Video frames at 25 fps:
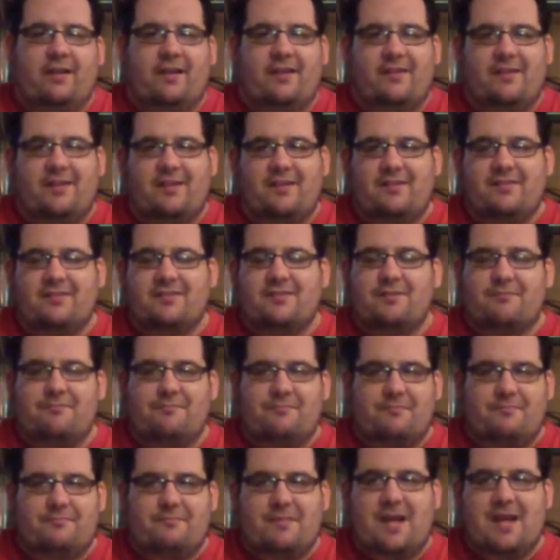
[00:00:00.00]
There are
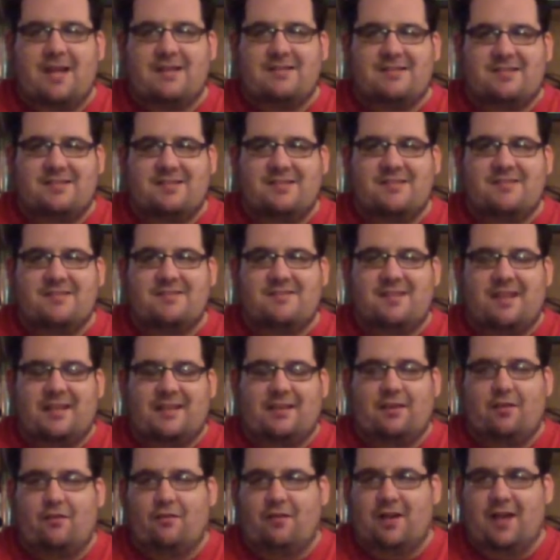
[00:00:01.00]
some matches,
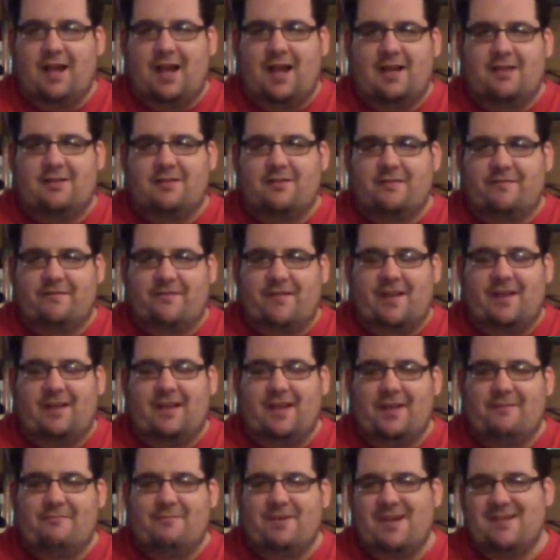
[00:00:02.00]
like the Okada
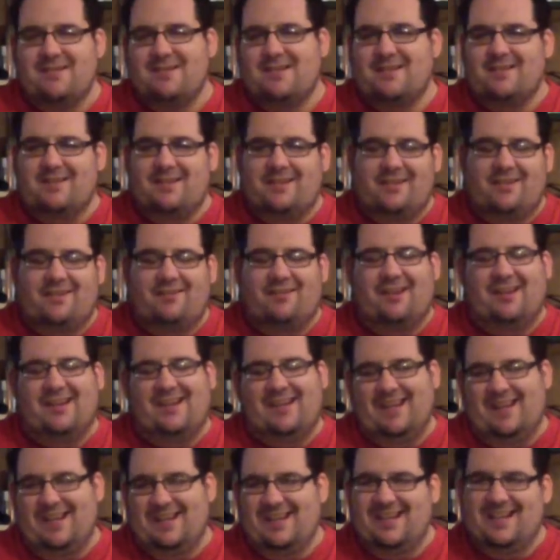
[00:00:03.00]
Fale match, I think you
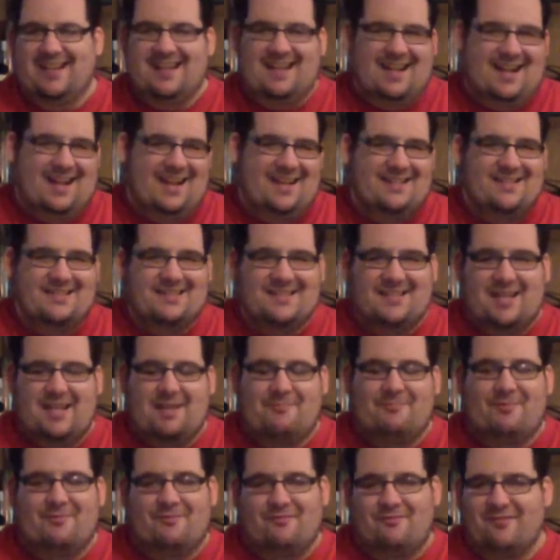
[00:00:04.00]
can kind of
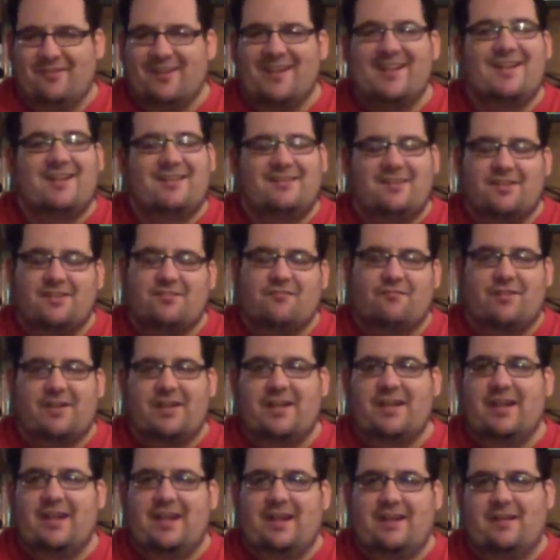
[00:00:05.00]
skip and read
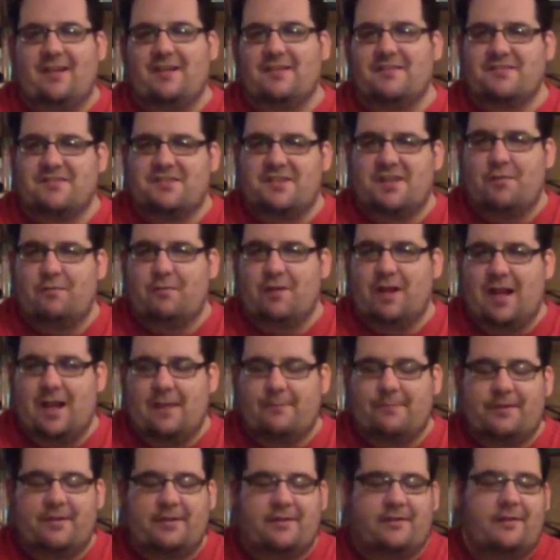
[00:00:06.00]
it and understand what
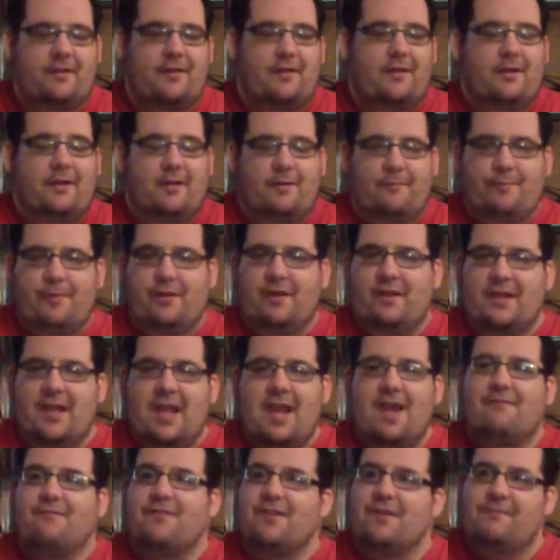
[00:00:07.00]
happened. But like
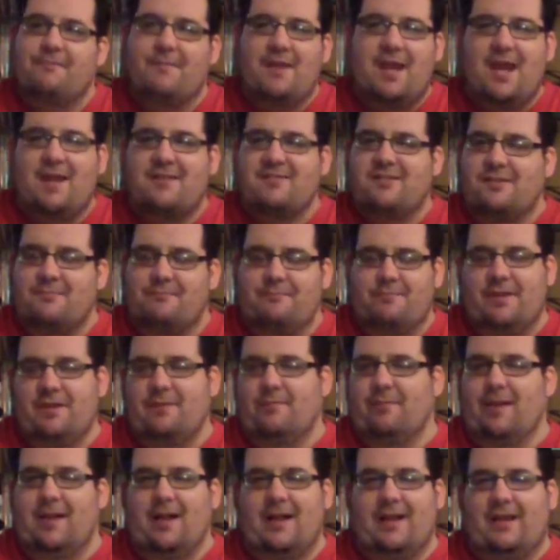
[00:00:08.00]
every match in B
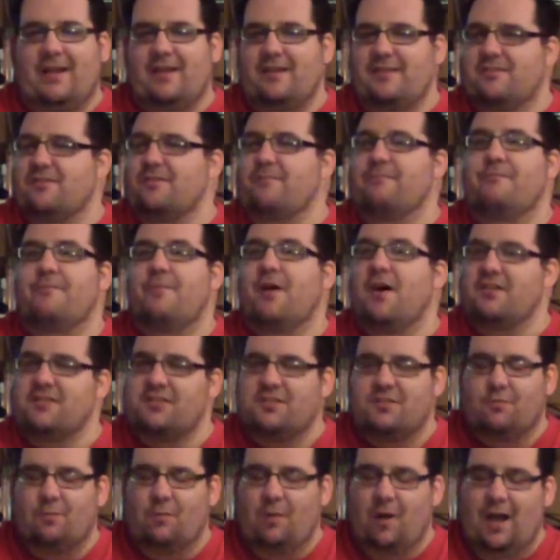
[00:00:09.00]
Block is a
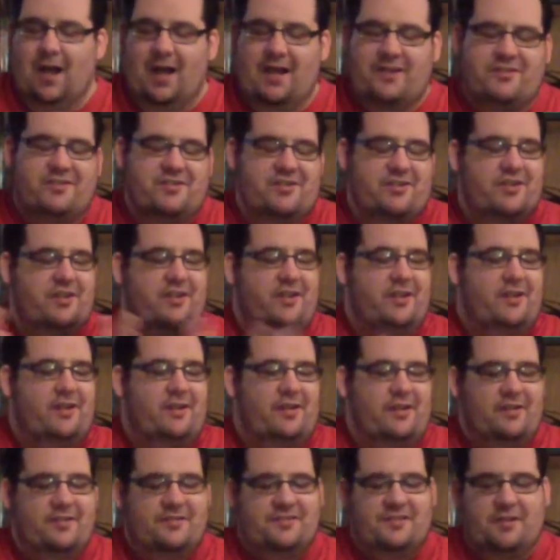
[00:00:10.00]
must-watch.
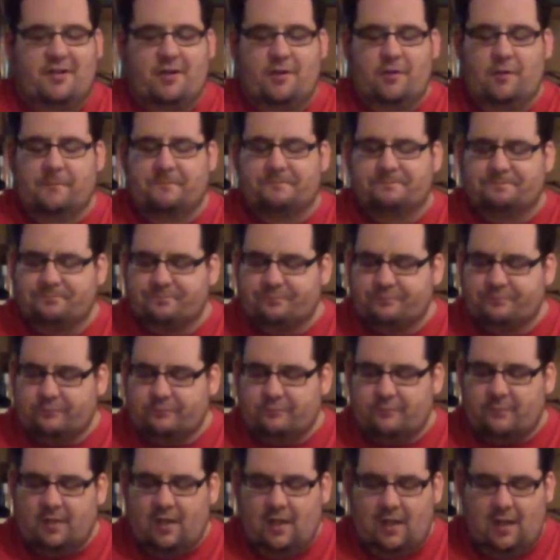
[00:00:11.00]
So,
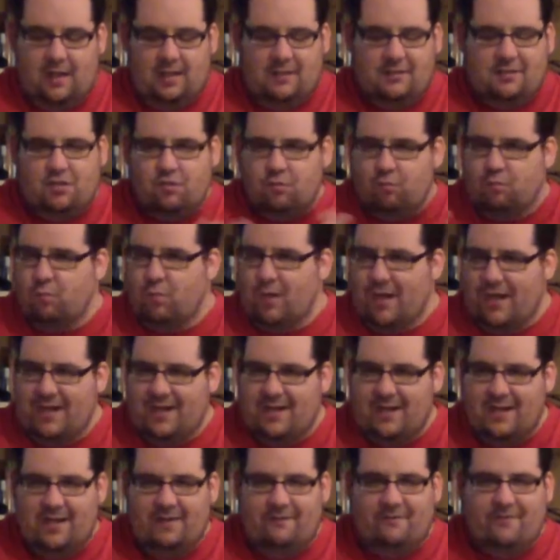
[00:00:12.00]

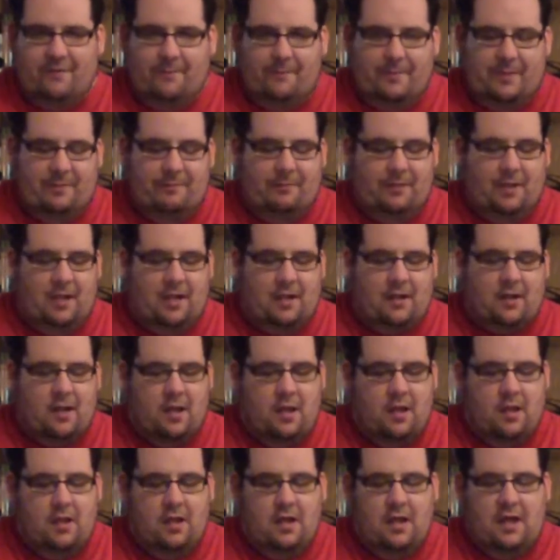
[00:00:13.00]
great night for B Block.
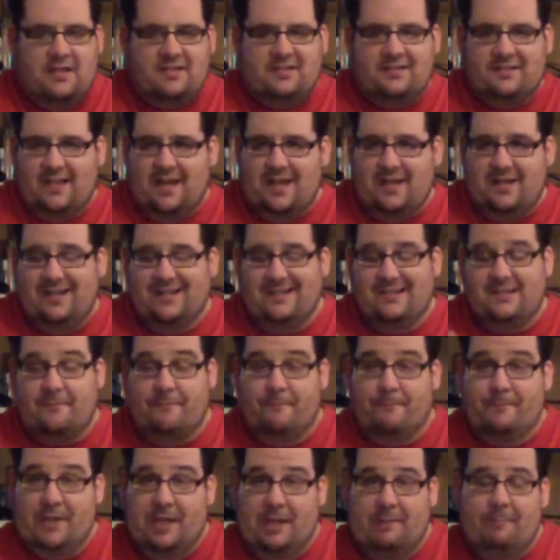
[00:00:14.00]
Standings
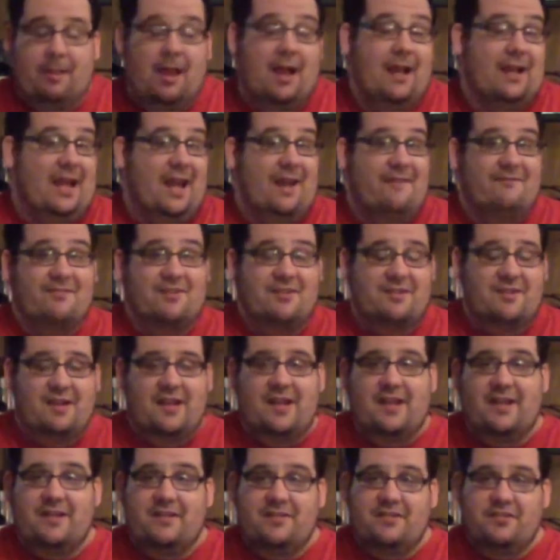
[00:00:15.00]
of B Block after
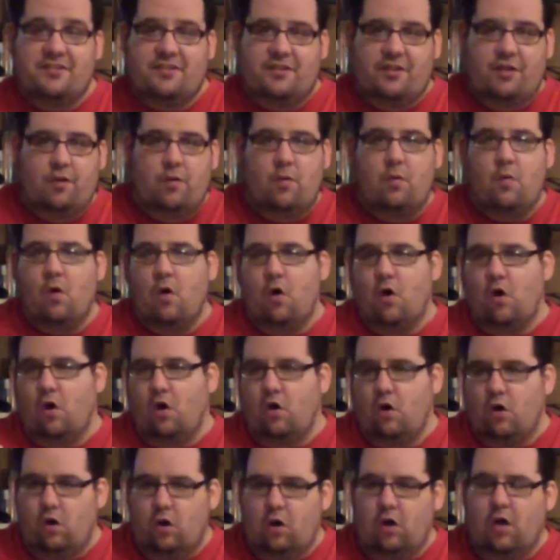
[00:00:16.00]
night 2
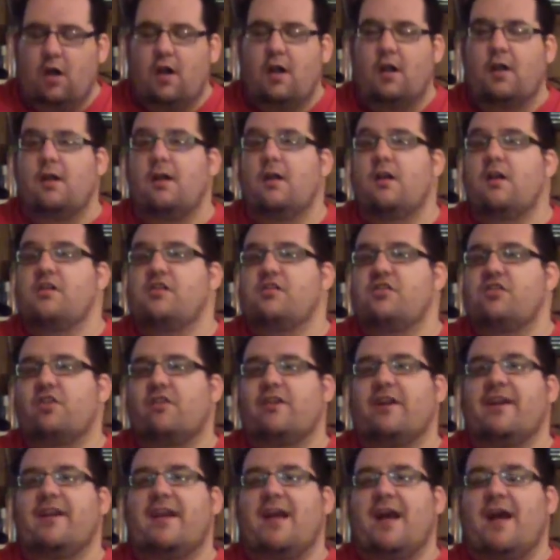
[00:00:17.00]
are
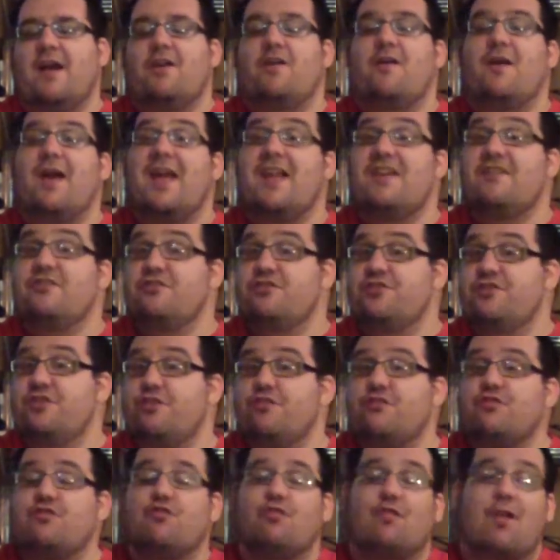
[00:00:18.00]
Toriano and
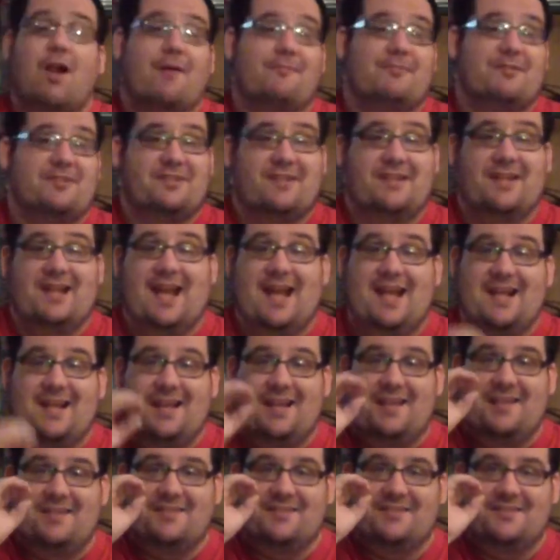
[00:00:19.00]
Juice Robinson at
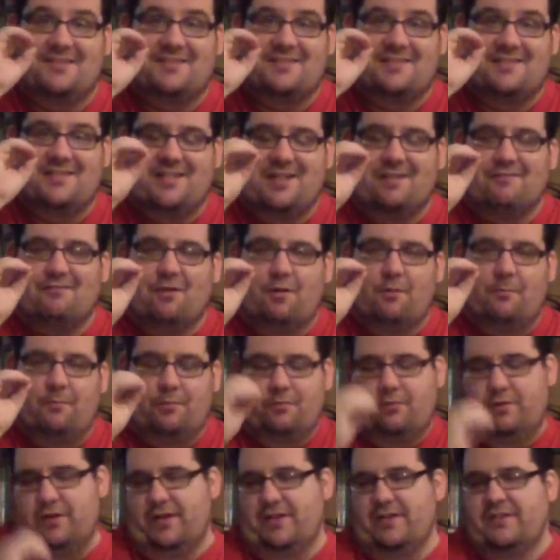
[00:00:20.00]
0
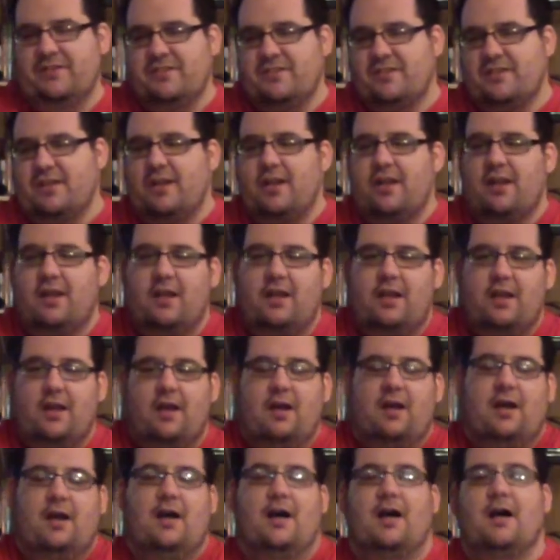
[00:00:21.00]
points.
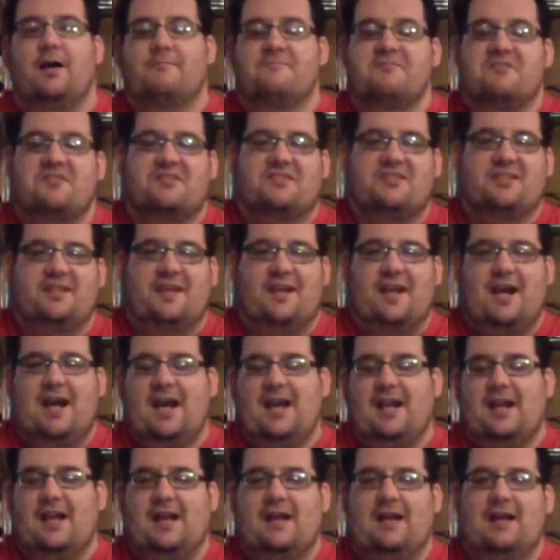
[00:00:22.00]

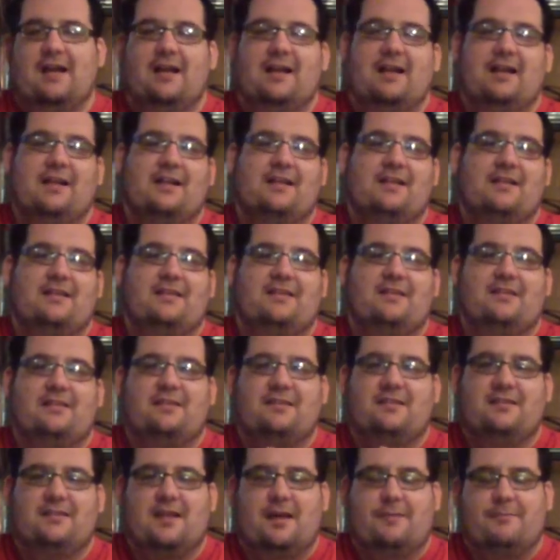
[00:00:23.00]
Sonata,
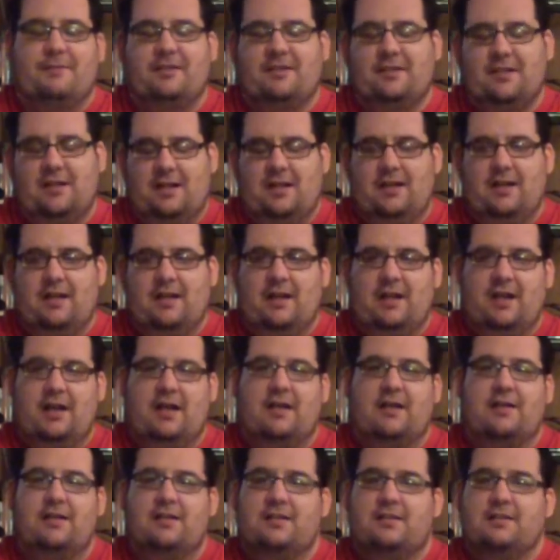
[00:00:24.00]

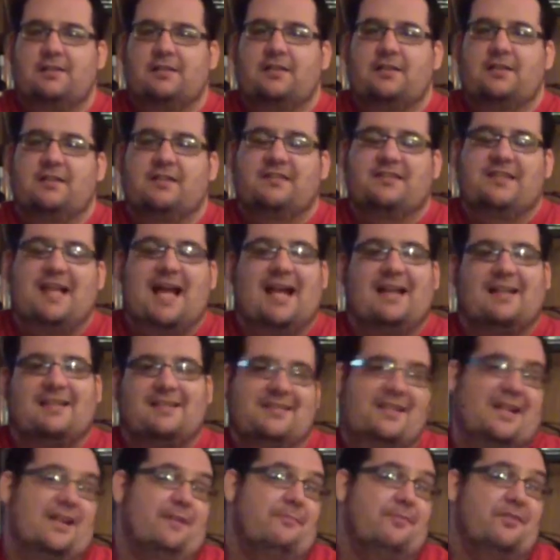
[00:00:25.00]
Tamatonga, Zack
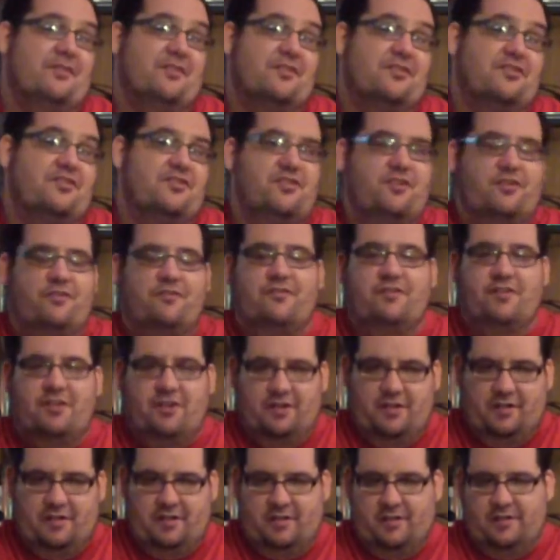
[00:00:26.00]
Sabre
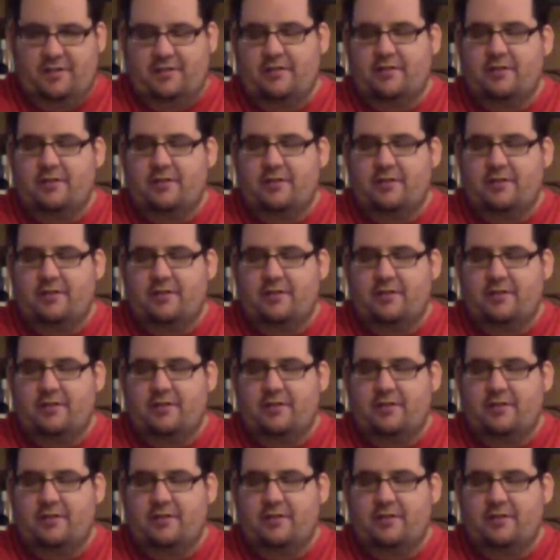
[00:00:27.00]
Jr.